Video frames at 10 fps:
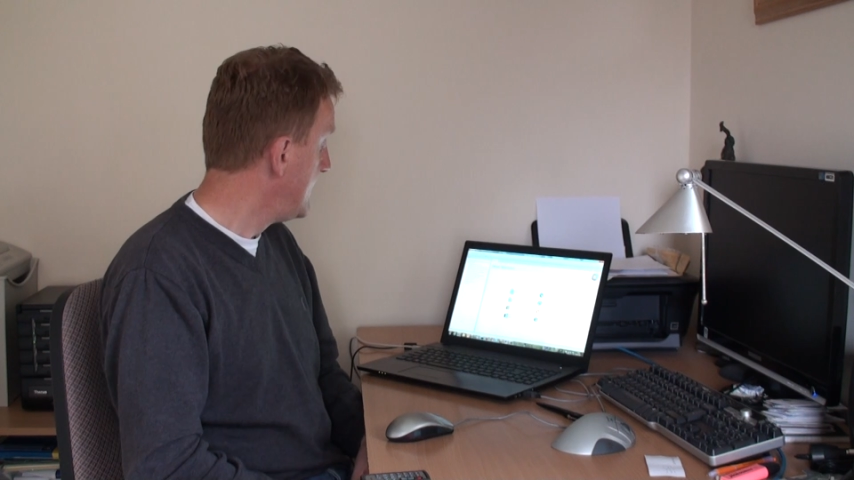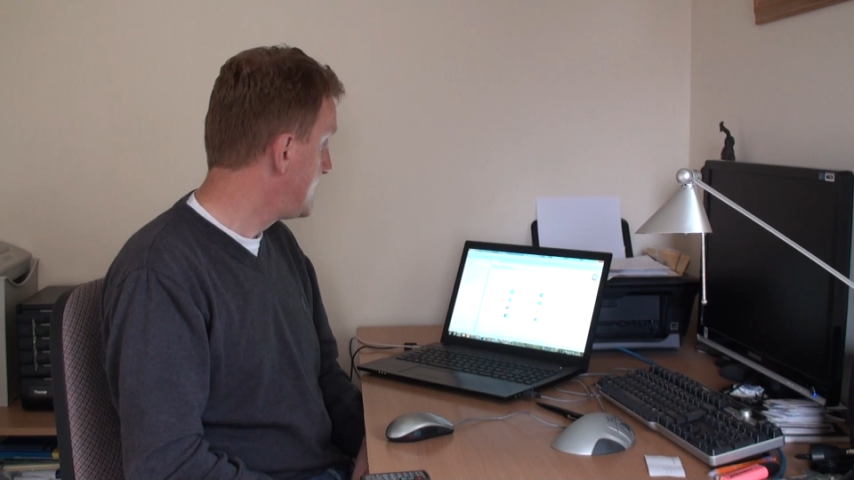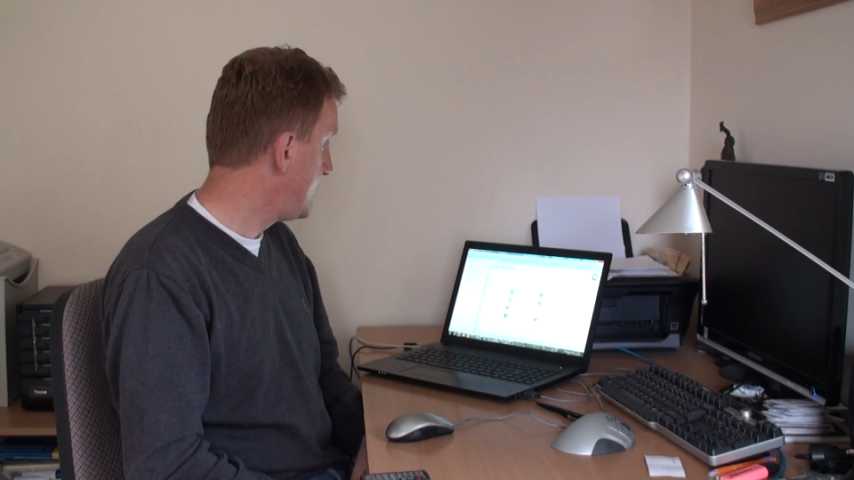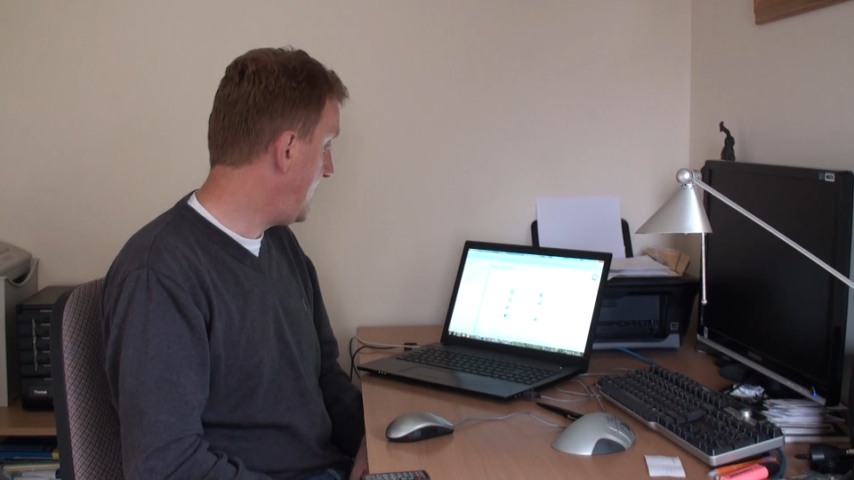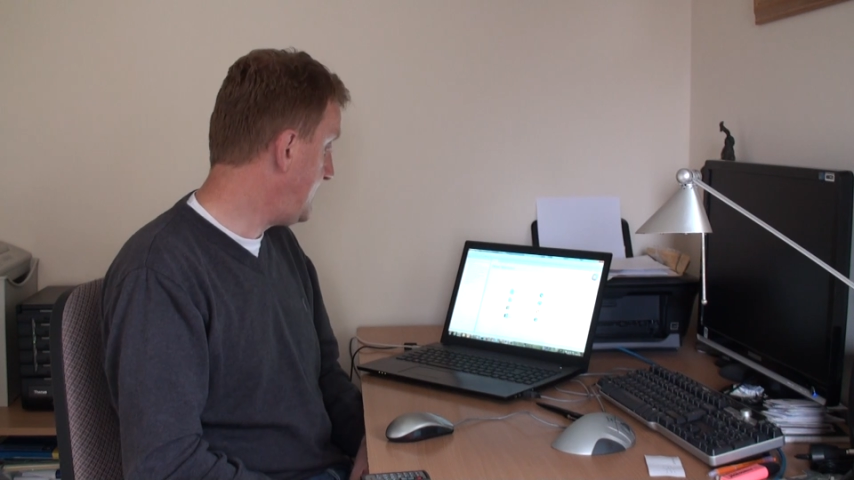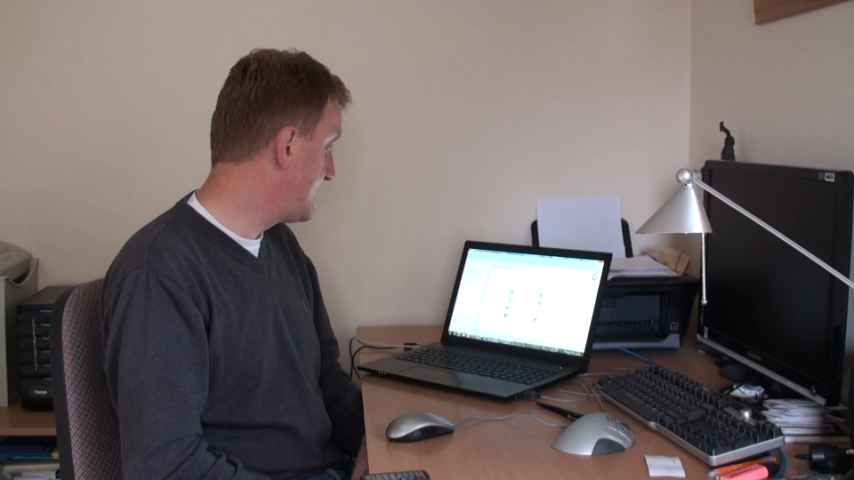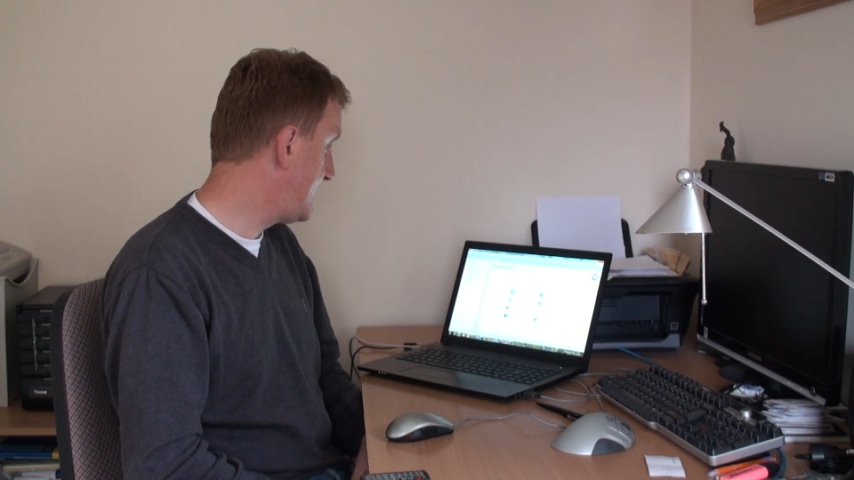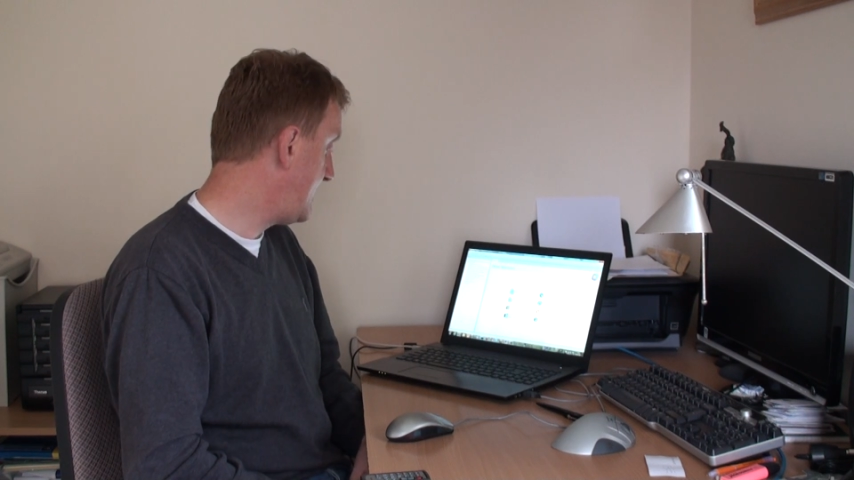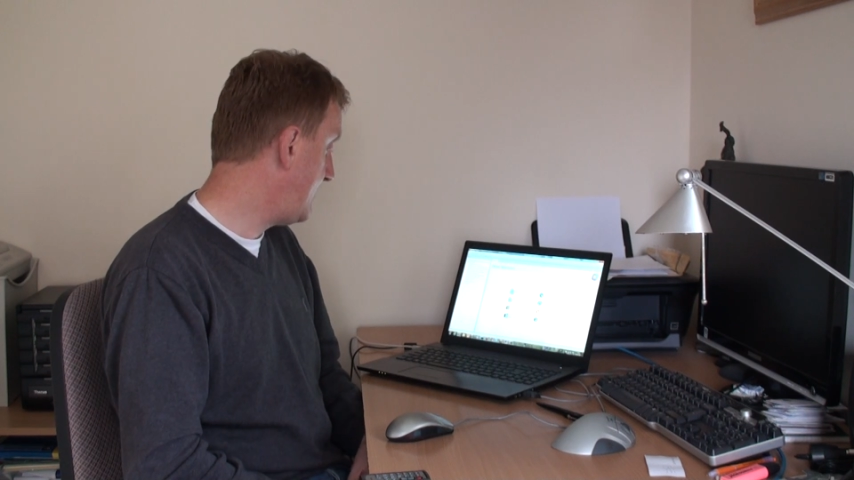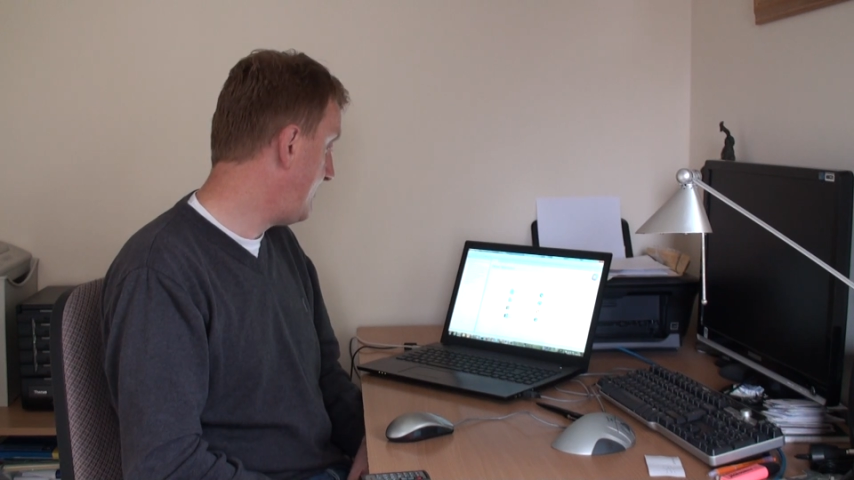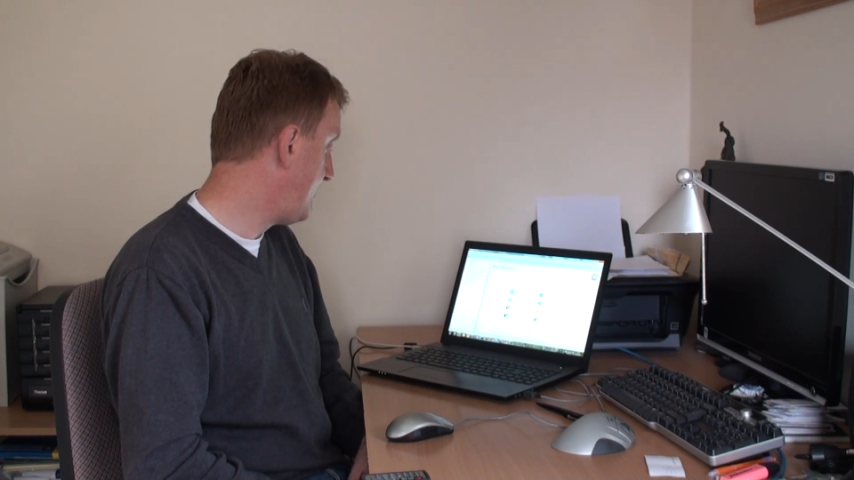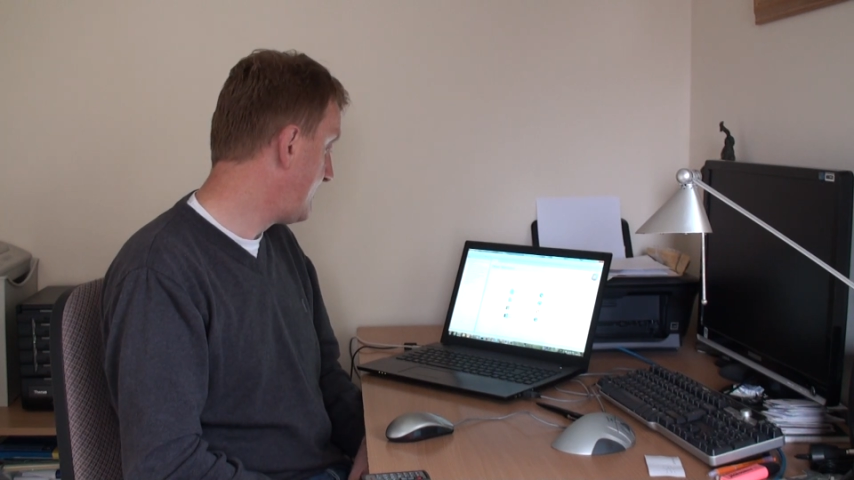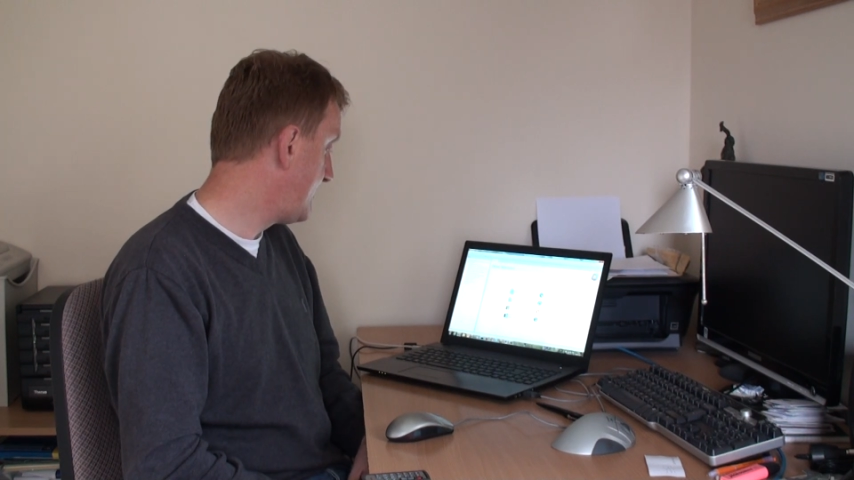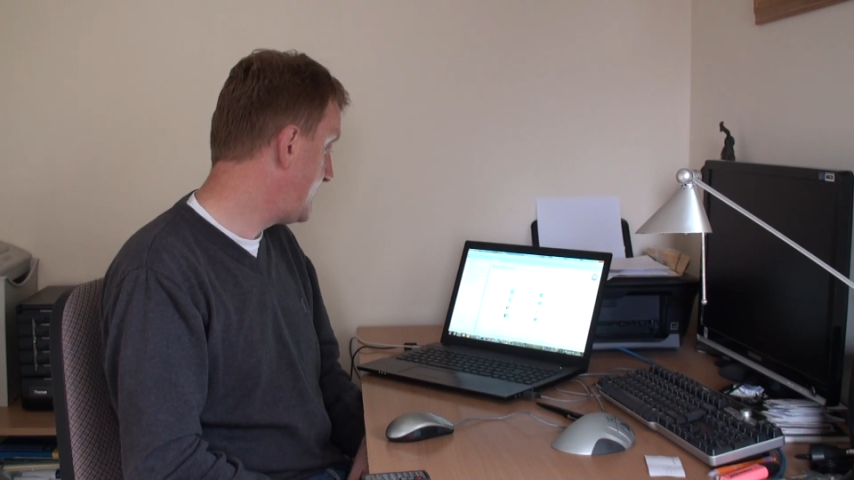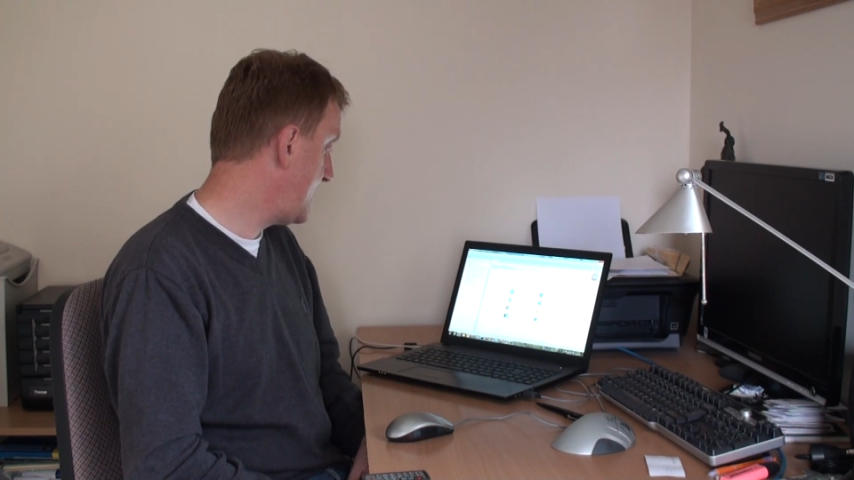So
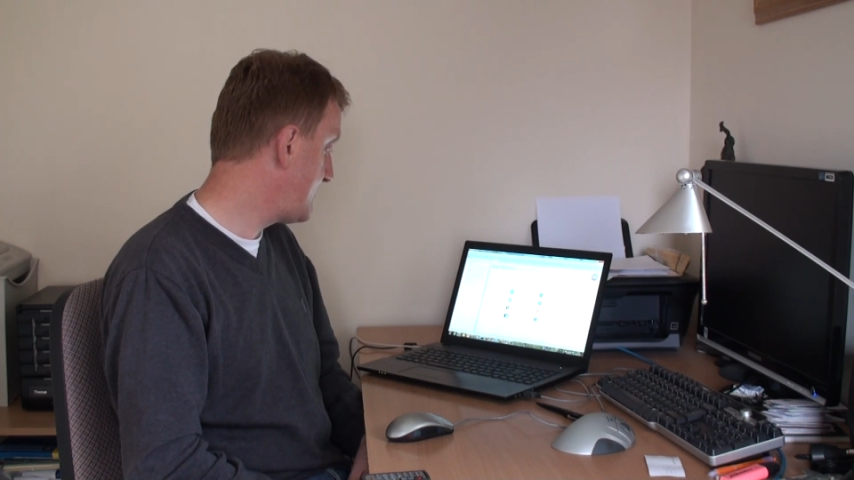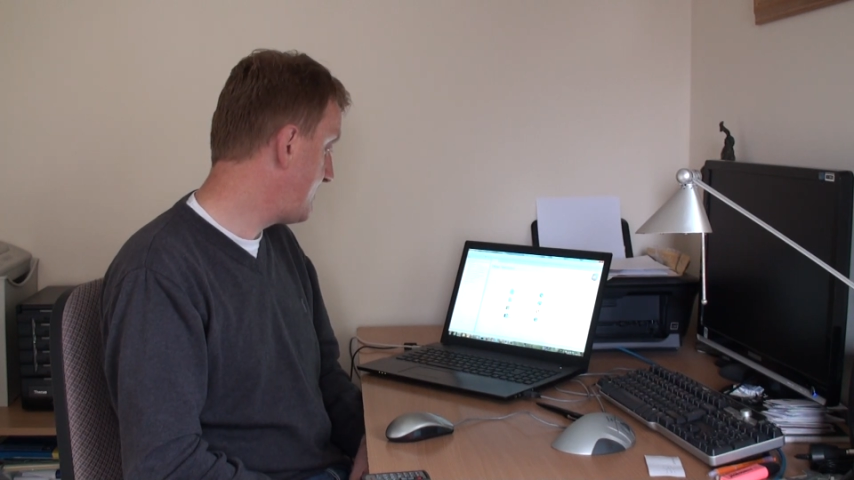that's